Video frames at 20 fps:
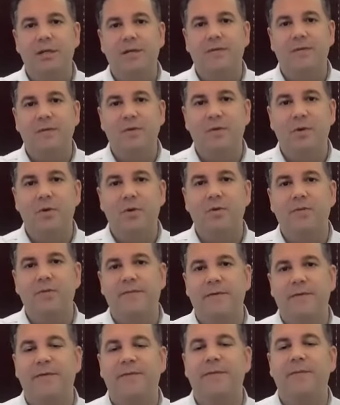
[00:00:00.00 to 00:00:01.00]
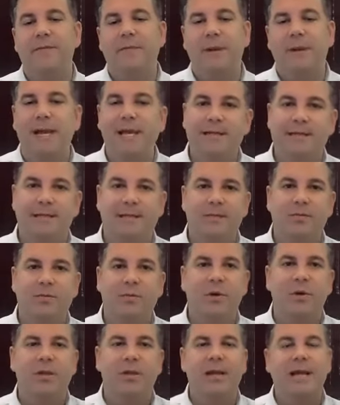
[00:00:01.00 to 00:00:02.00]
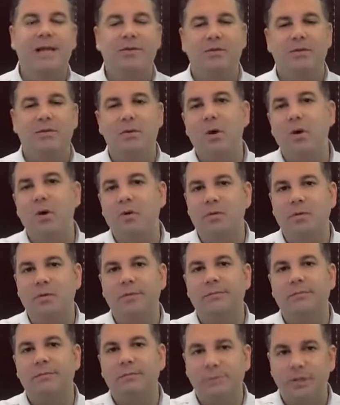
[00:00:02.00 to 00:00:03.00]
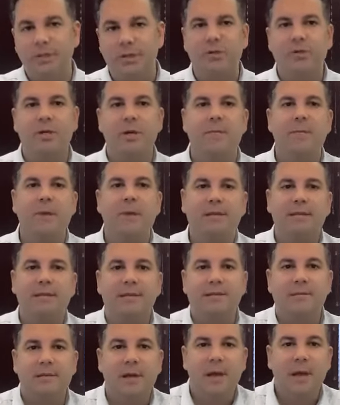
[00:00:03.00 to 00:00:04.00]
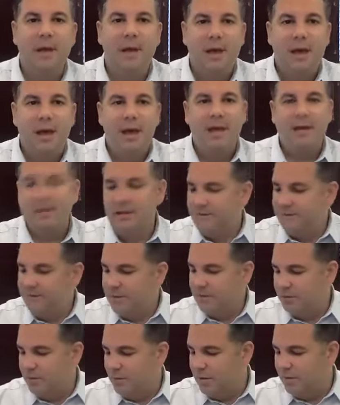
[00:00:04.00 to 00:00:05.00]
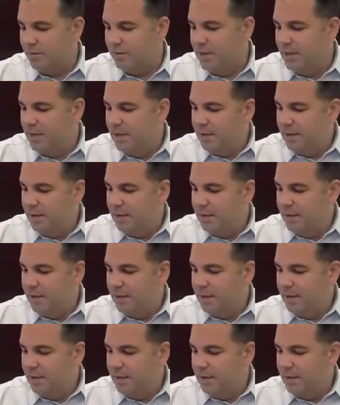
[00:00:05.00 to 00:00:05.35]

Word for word: if you know their favorite places where they like to go, and you know you can make this a gift as well.